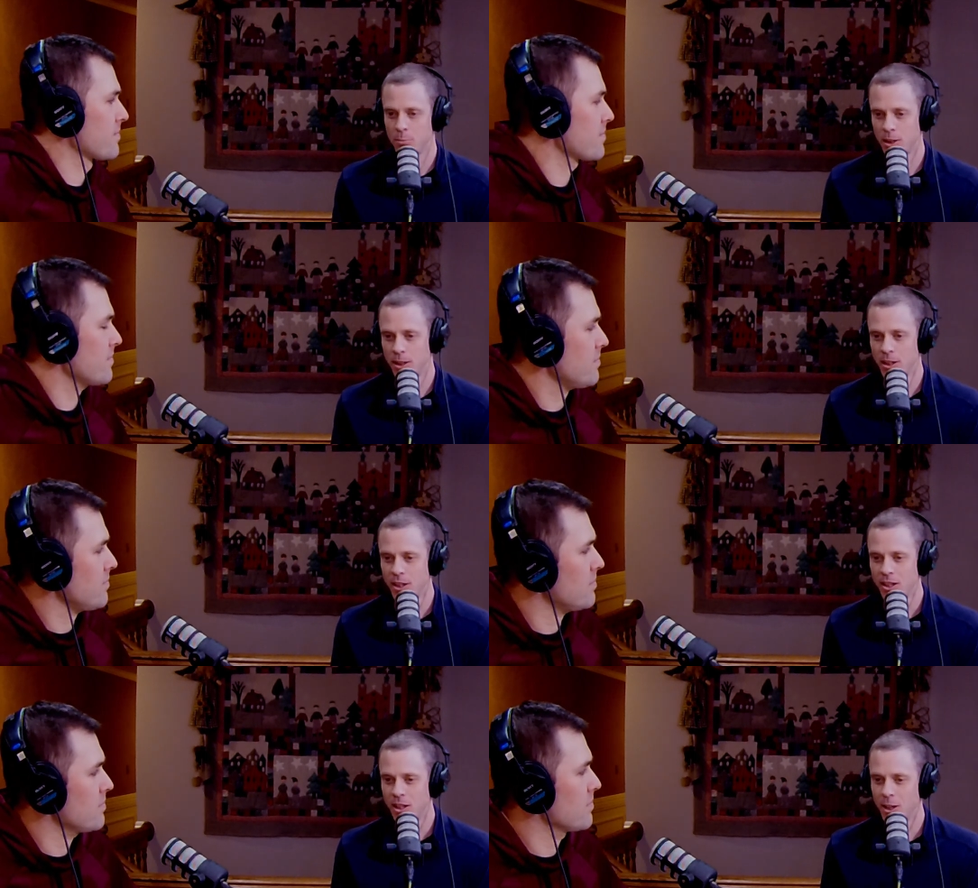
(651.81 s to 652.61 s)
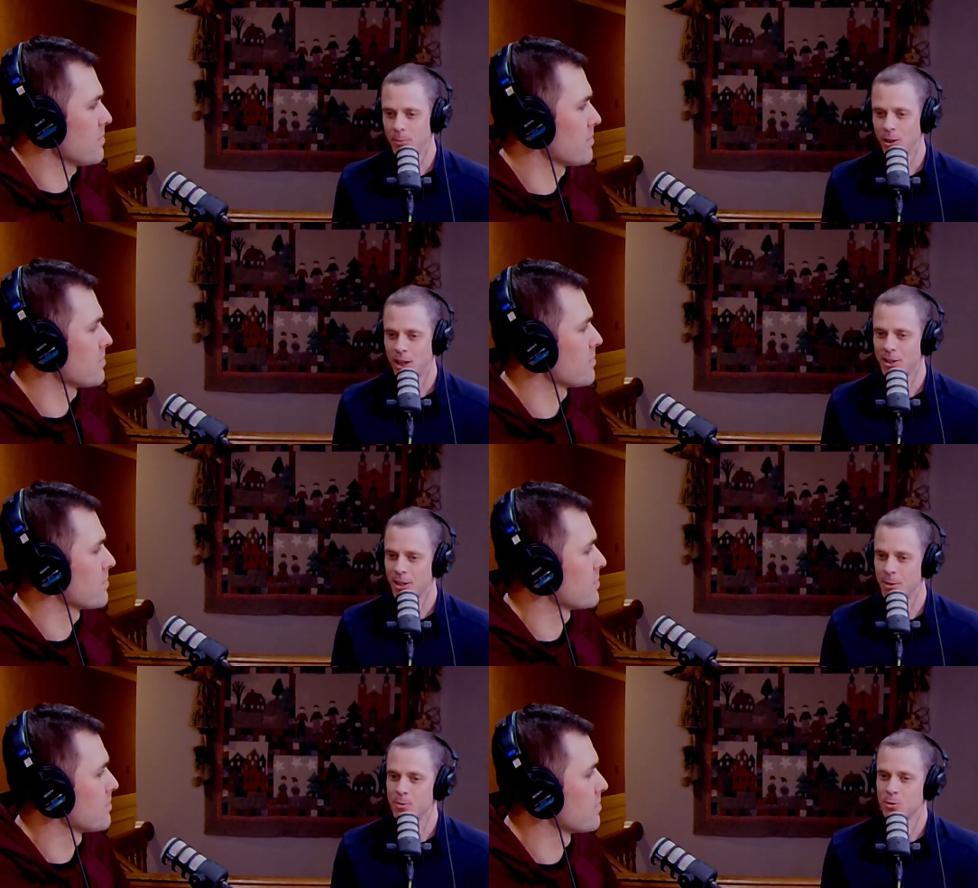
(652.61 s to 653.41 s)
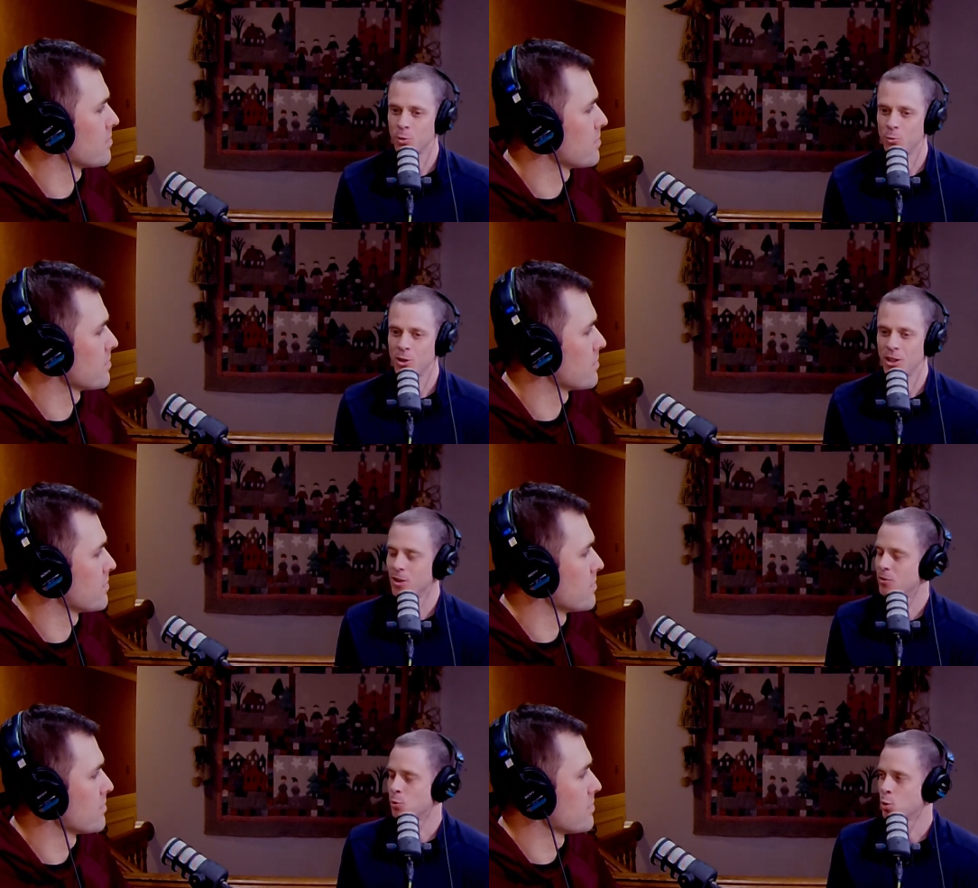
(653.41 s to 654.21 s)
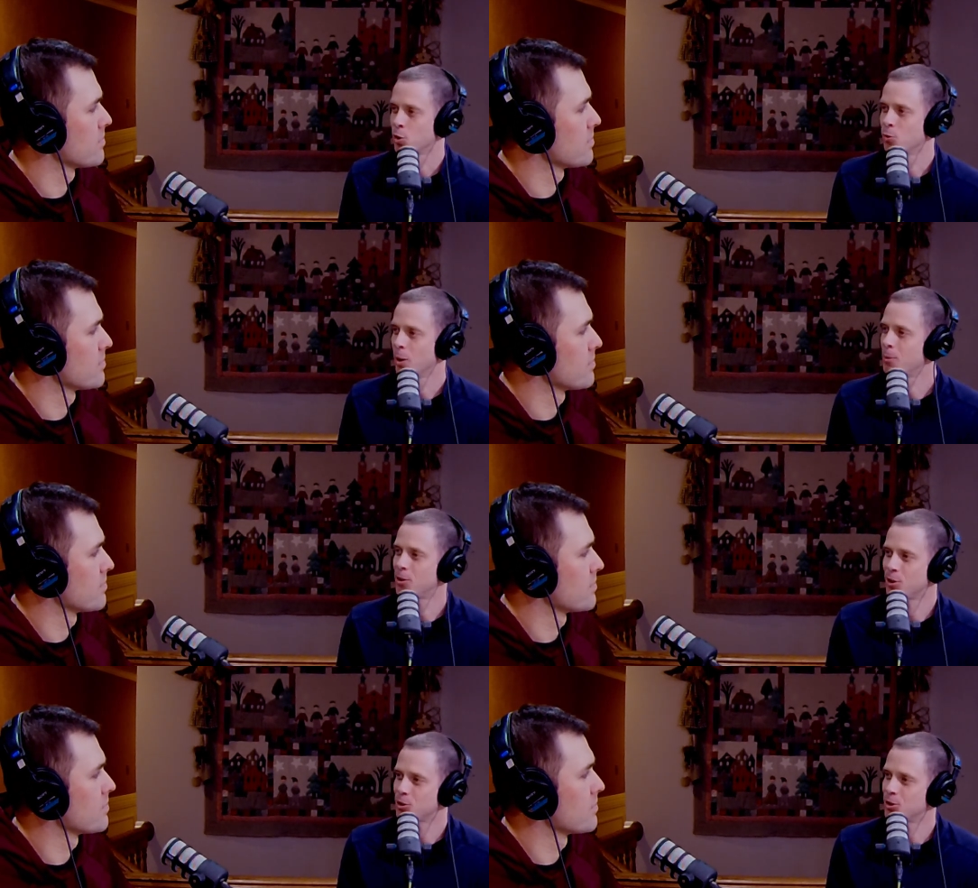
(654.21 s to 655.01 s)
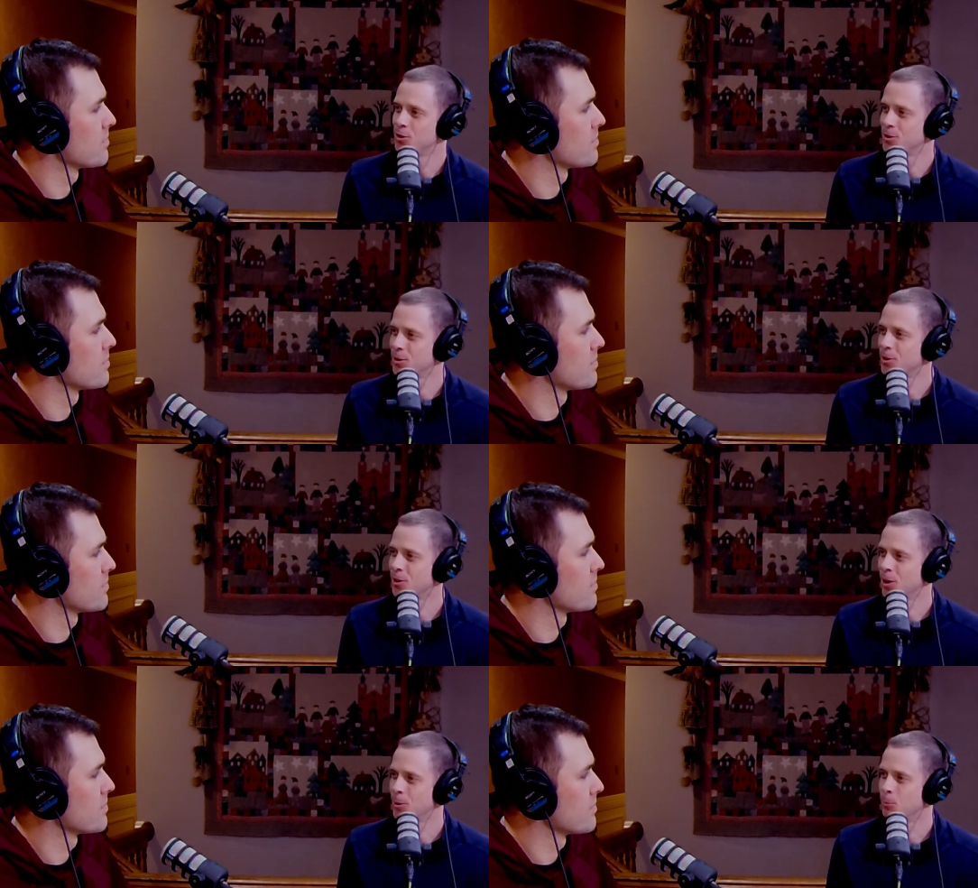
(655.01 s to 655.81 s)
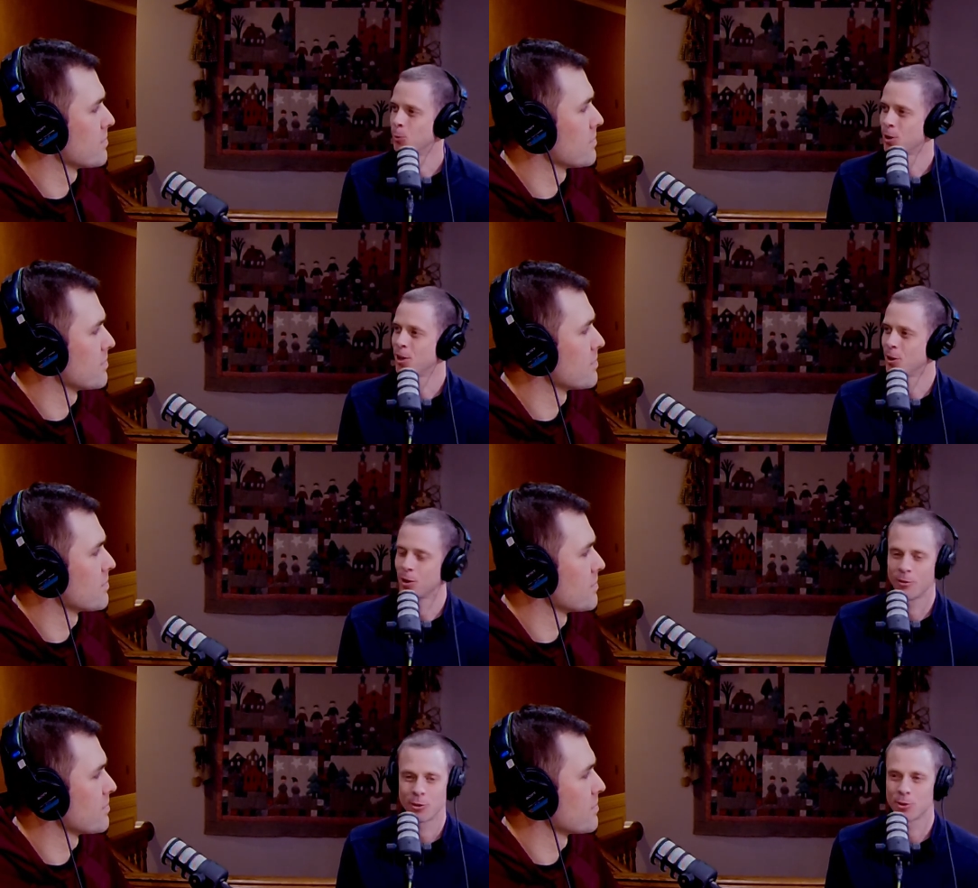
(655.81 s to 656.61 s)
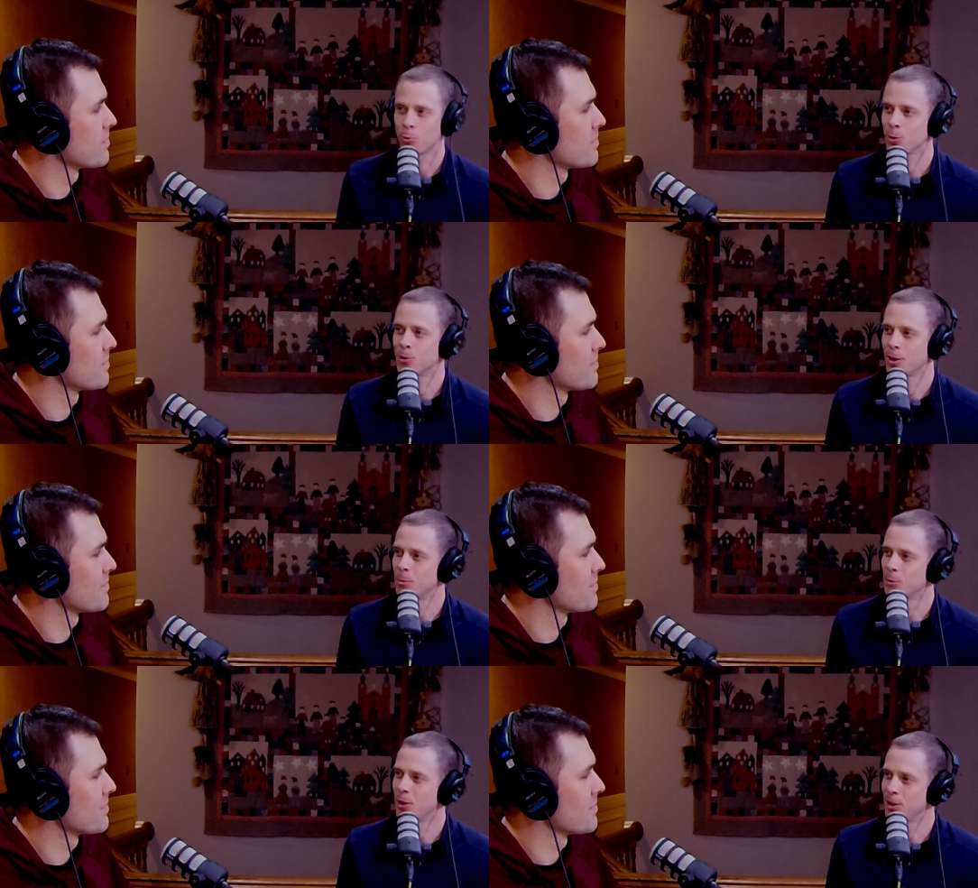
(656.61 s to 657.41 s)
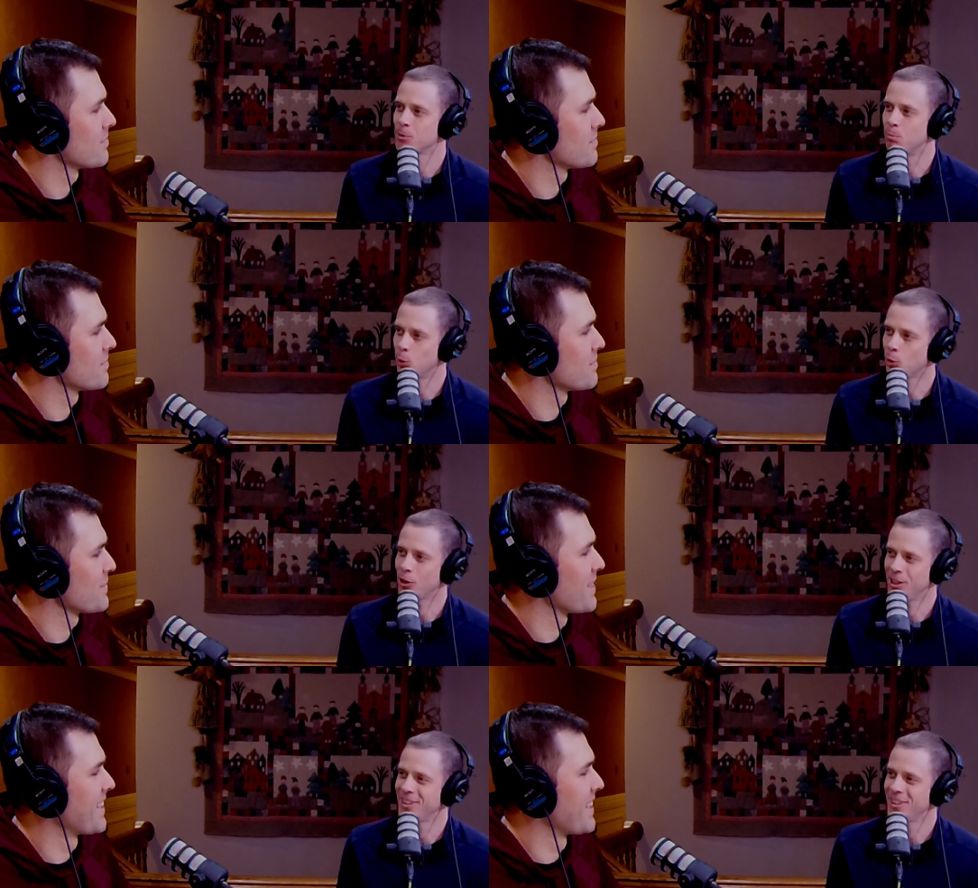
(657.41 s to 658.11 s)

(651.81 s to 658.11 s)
Speaker 1: But um, a lot of times when we think of the word repetition, um, one of the, the first words that come to mind is boring.